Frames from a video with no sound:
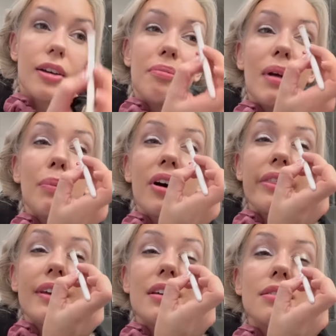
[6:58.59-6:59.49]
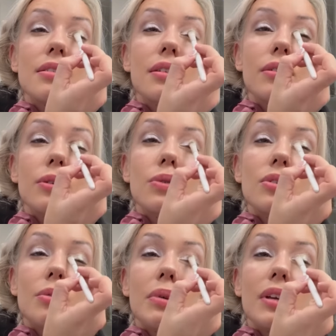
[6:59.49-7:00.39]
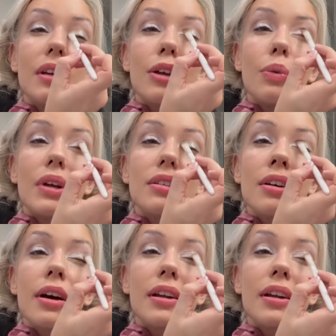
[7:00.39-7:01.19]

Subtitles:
my birthdays used to be in winter